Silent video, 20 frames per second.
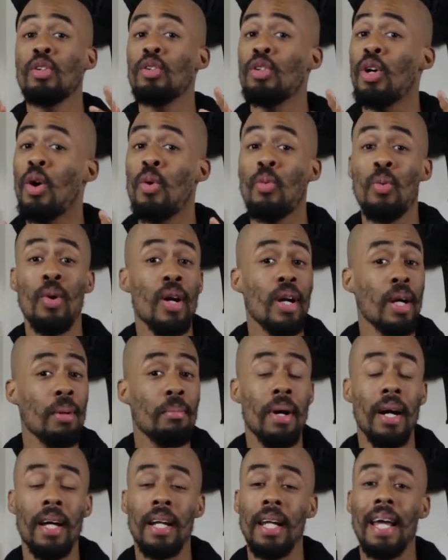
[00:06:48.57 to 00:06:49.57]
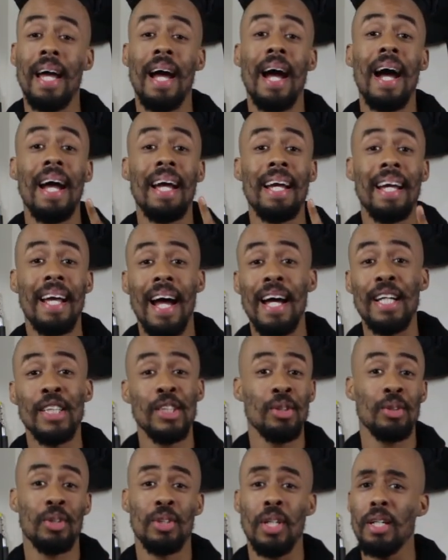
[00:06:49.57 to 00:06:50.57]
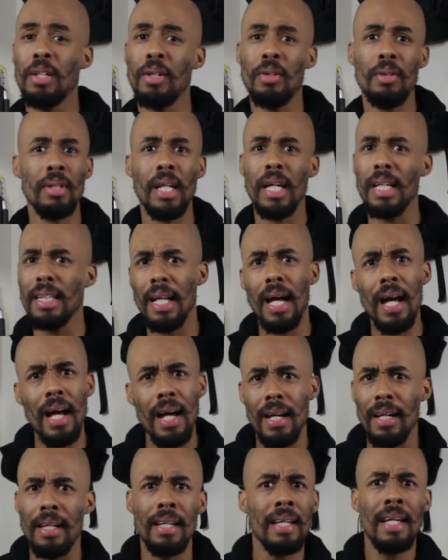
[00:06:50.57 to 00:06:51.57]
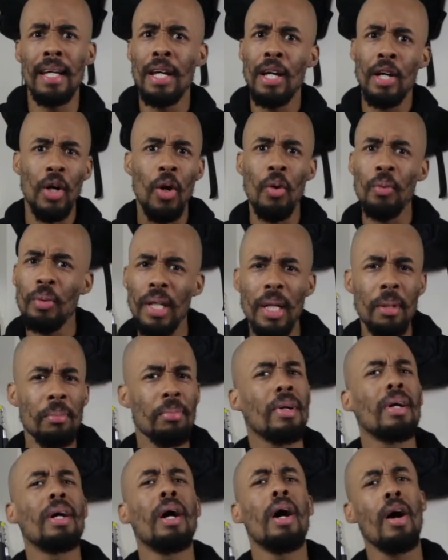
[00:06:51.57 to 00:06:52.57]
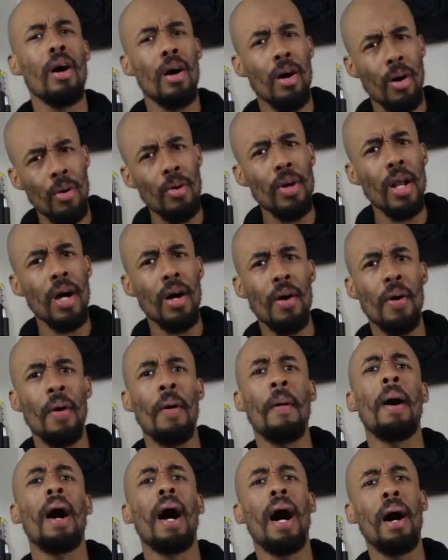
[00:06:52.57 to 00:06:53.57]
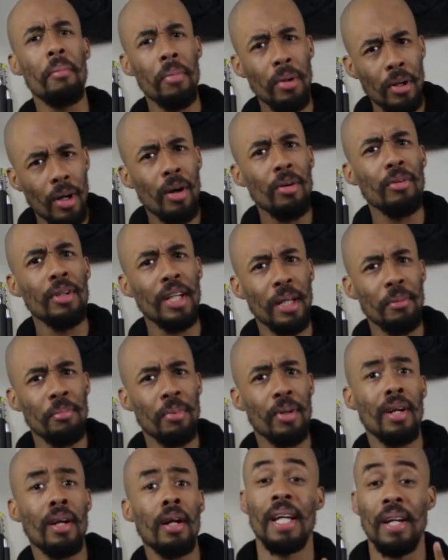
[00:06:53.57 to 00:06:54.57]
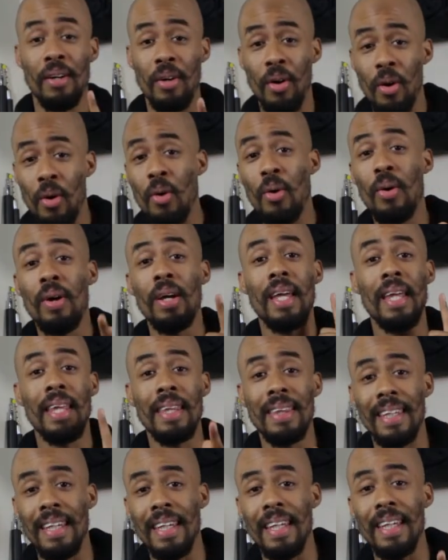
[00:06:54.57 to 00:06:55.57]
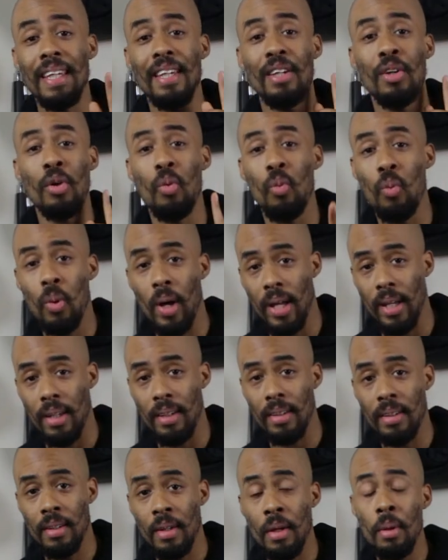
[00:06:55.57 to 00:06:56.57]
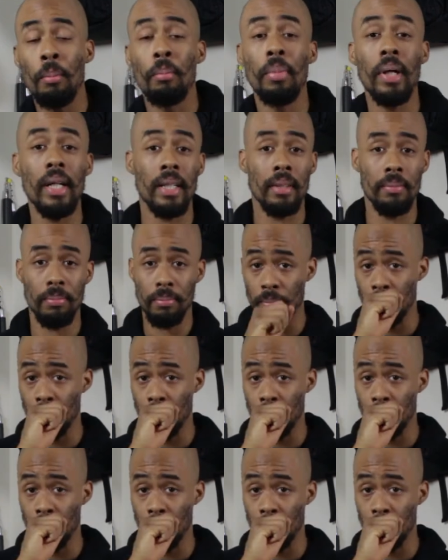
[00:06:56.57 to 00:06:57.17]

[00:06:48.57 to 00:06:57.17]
don't worry about it. I got you. So I know you like, Don, go deeper. Hold on. I'm gonna go deeper. They're on the way. But